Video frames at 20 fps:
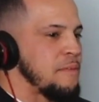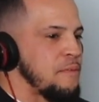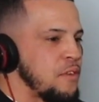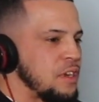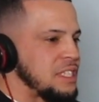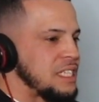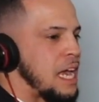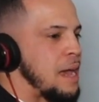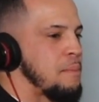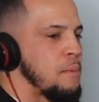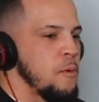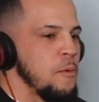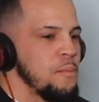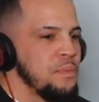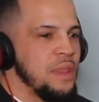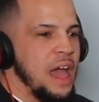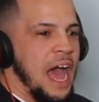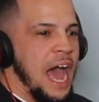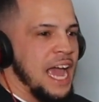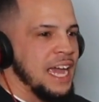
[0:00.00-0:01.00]
like for
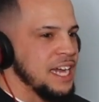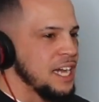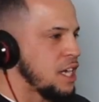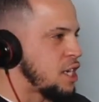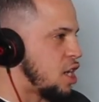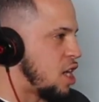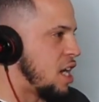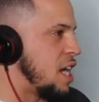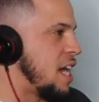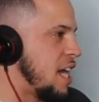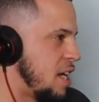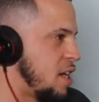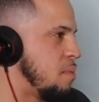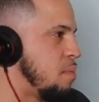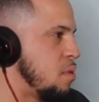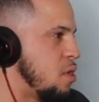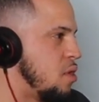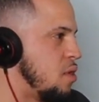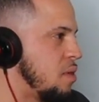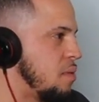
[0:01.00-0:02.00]
example, I could cut hair,
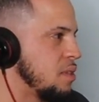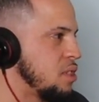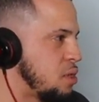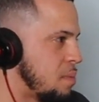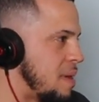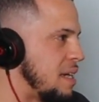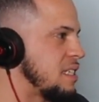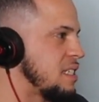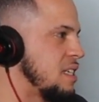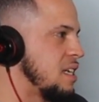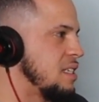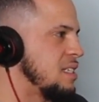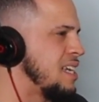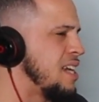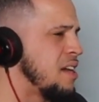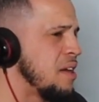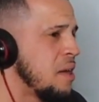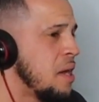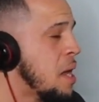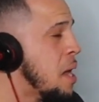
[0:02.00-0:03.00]
bro, to my son's
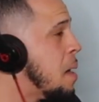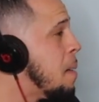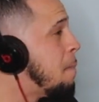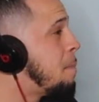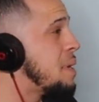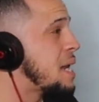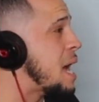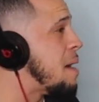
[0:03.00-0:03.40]
hair, but